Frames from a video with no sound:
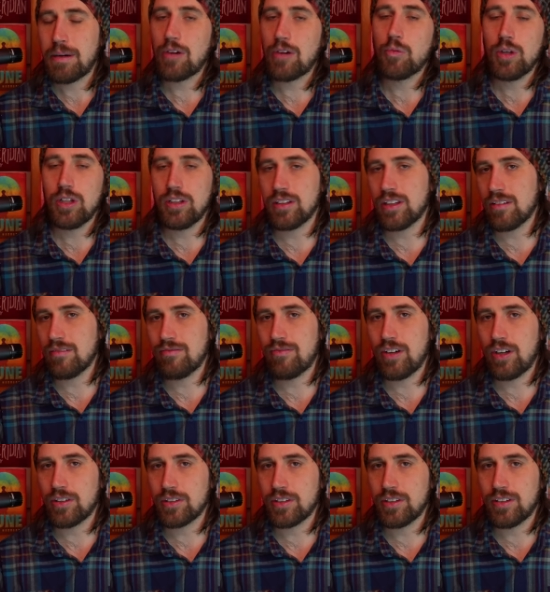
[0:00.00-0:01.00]
by William
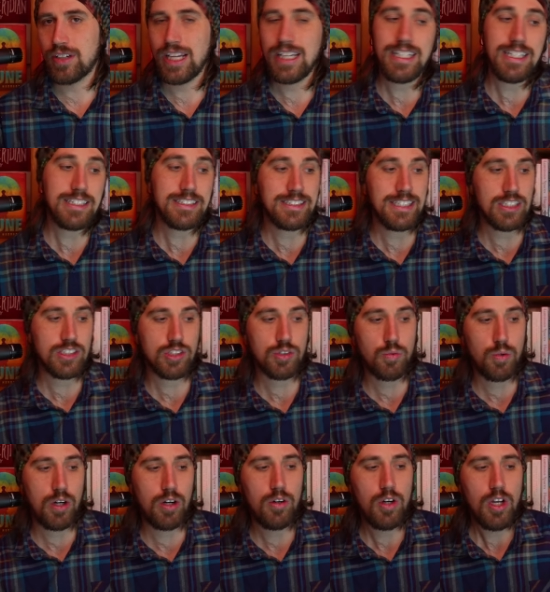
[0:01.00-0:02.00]
Faulkner. And he says,
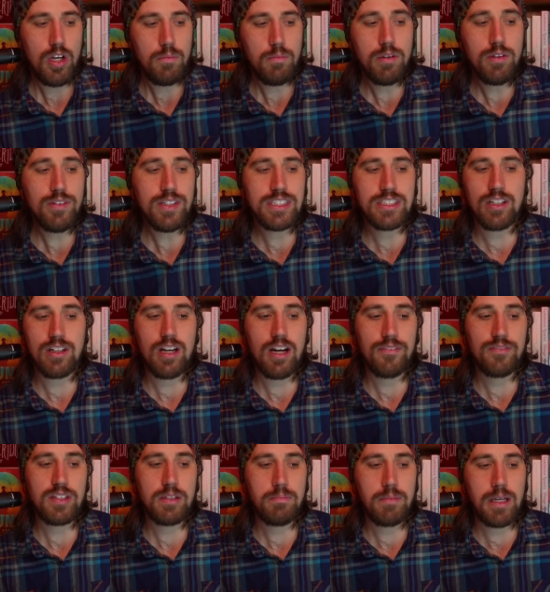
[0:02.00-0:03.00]
quote, movies are
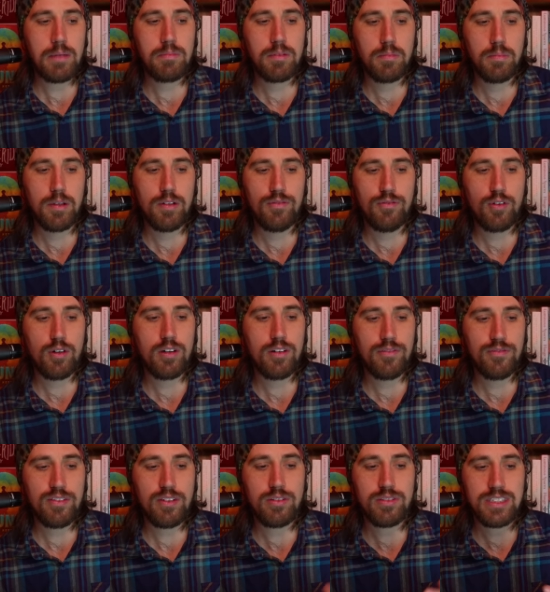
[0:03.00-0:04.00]
often memorable for a
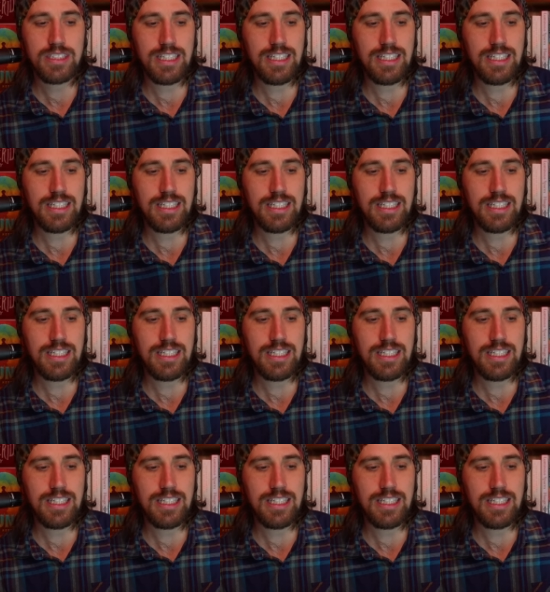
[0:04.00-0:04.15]
few